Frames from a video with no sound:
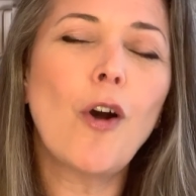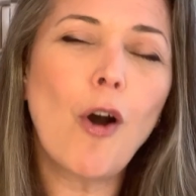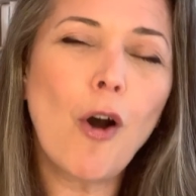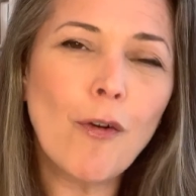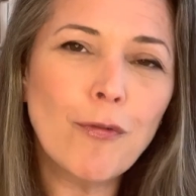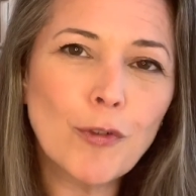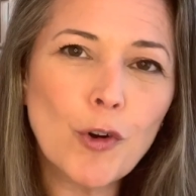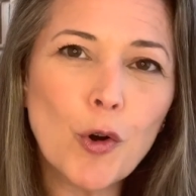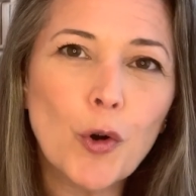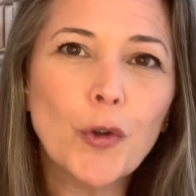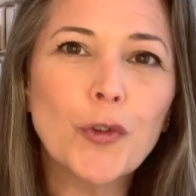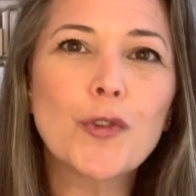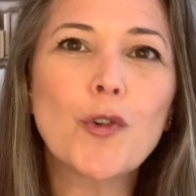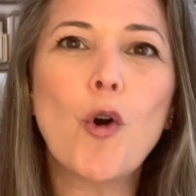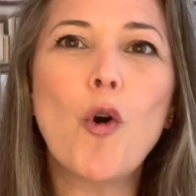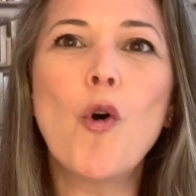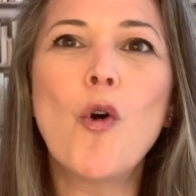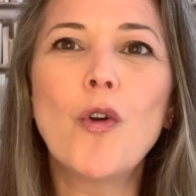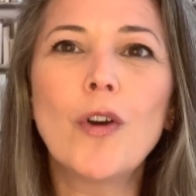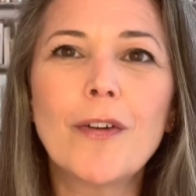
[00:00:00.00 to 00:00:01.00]
Of course,
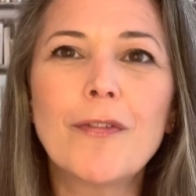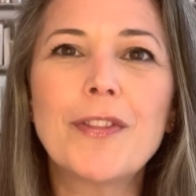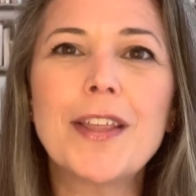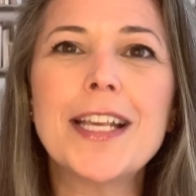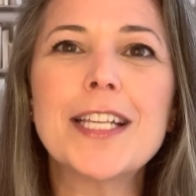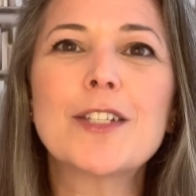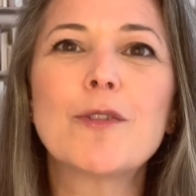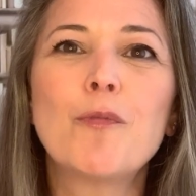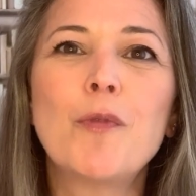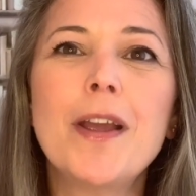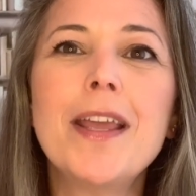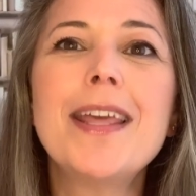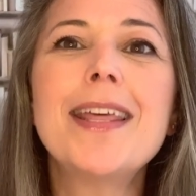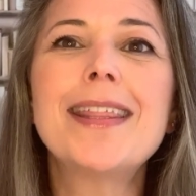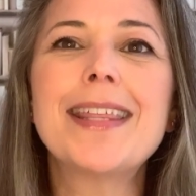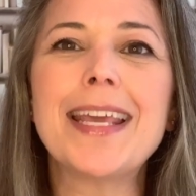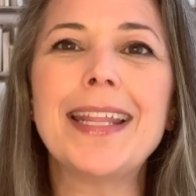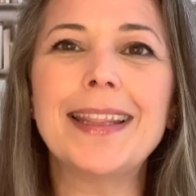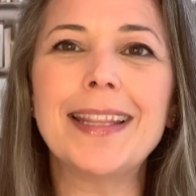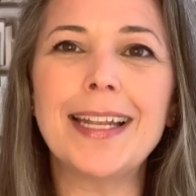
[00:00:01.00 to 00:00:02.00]
all of this
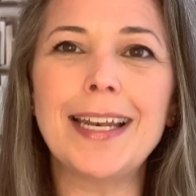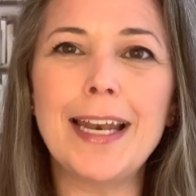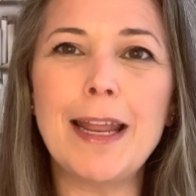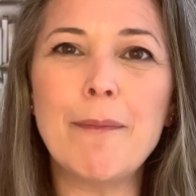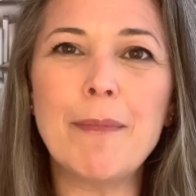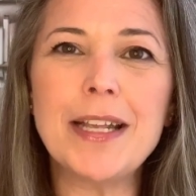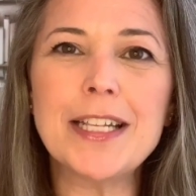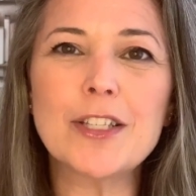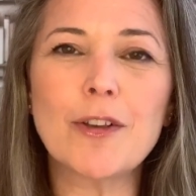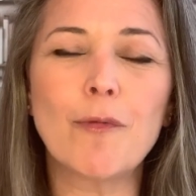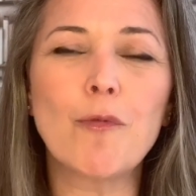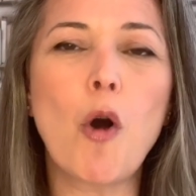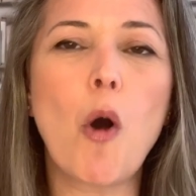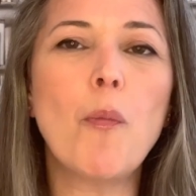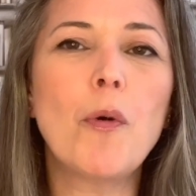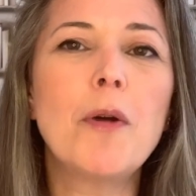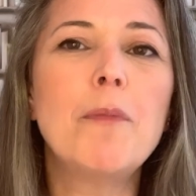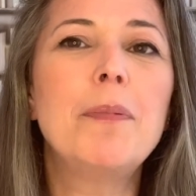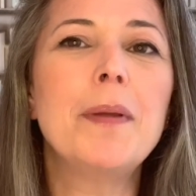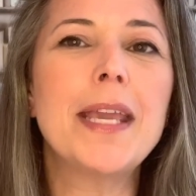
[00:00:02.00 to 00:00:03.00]
within the limits of what
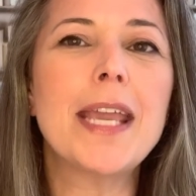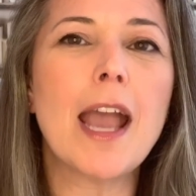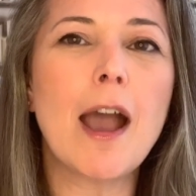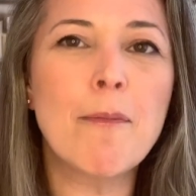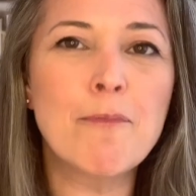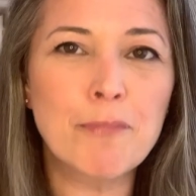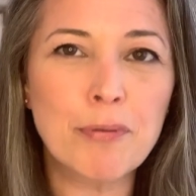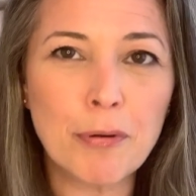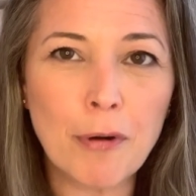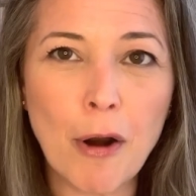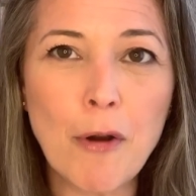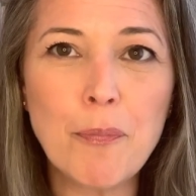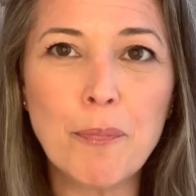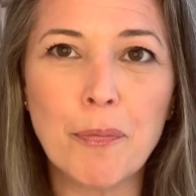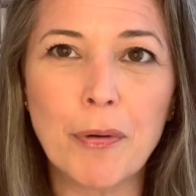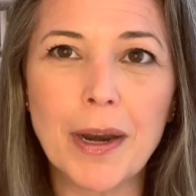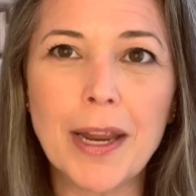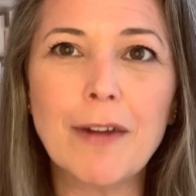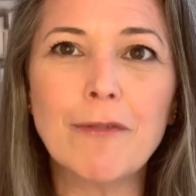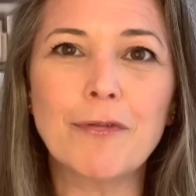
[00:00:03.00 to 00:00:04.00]
would be
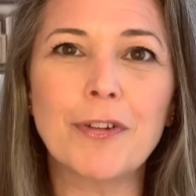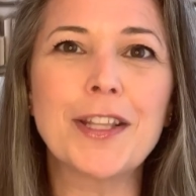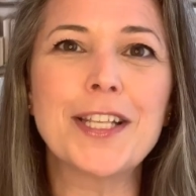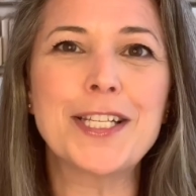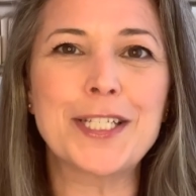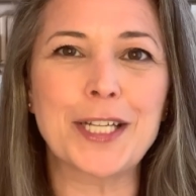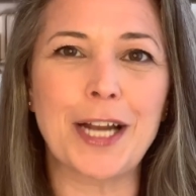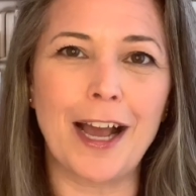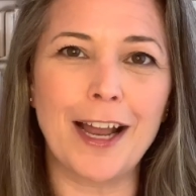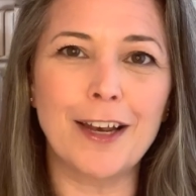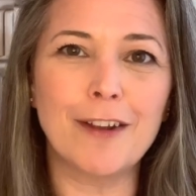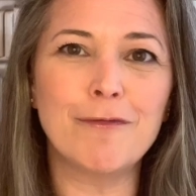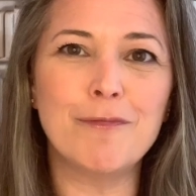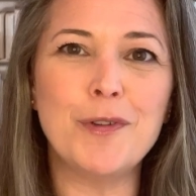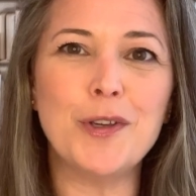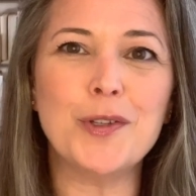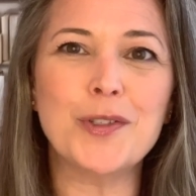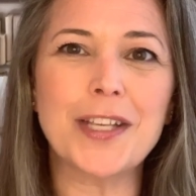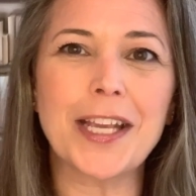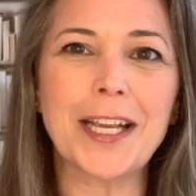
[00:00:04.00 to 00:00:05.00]
appropriate for the style of
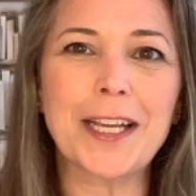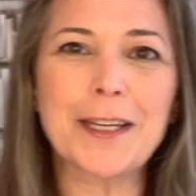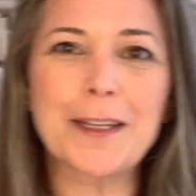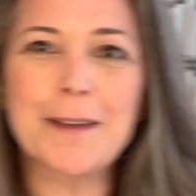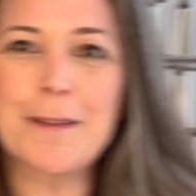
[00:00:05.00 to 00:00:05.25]
music.